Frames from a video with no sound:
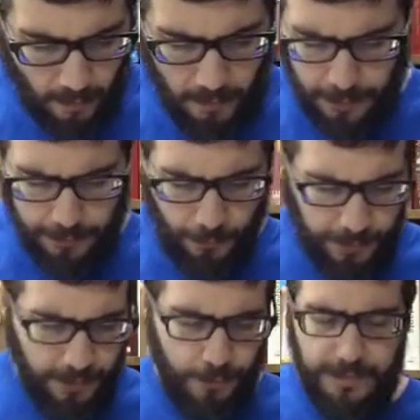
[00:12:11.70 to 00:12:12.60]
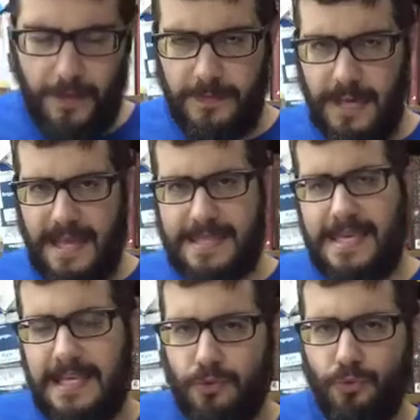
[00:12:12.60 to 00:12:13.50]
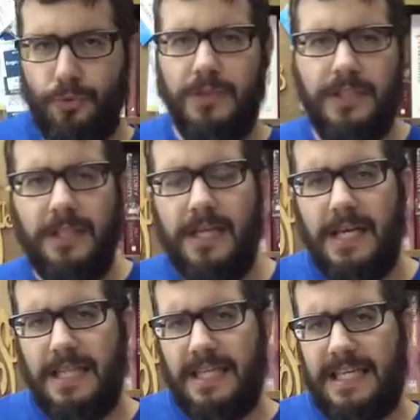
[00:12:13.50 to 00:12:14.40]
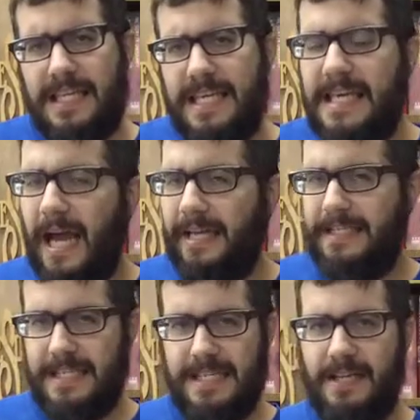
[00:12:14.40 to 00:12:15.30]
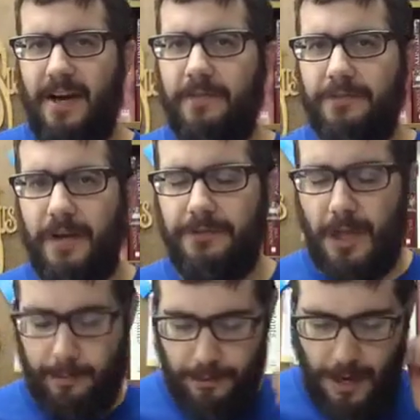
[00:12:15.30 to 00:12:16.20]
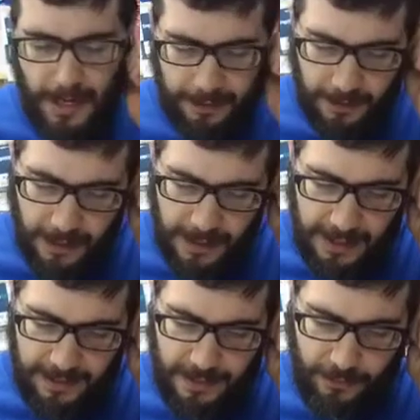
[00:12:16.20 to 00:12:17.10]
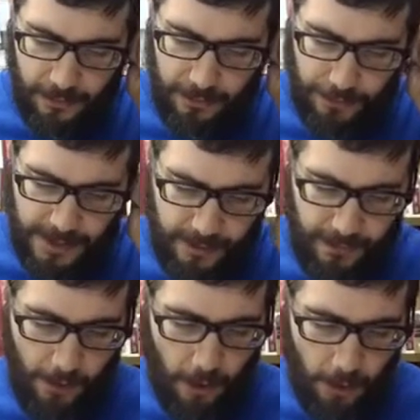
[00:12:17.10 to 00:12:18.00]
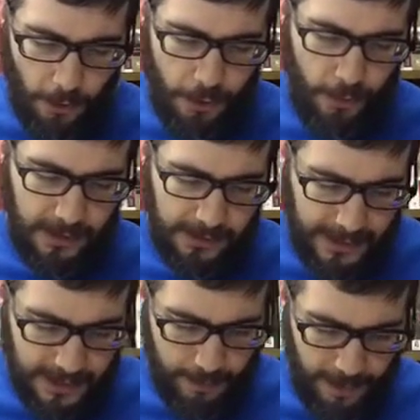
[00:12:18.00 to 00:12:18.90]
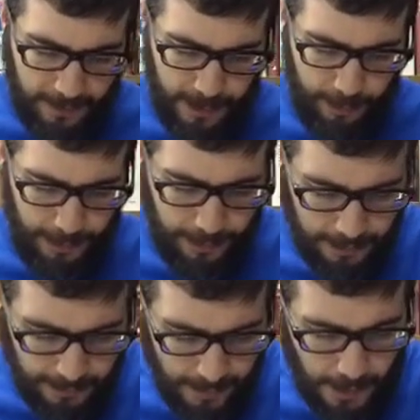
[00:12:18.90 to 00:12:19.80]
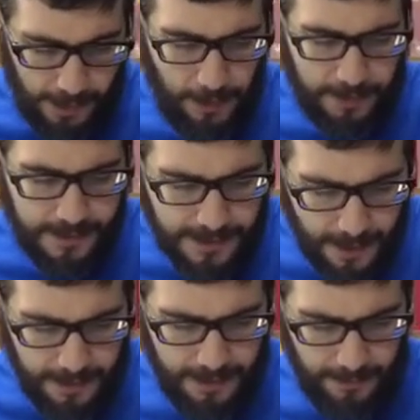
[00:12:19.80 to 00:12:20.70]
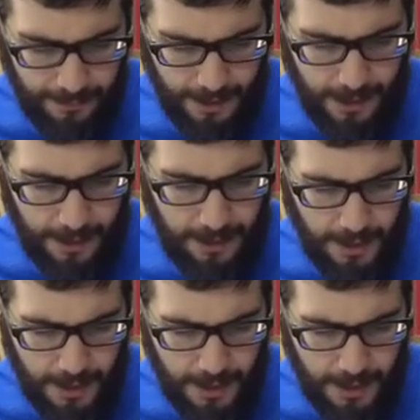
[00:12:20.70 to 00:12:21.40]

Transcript: verses 14 through 17, I think is really the key idea of, of chapter 8. He says, verse 14, For all who are led by the Spirit of God are sons of God.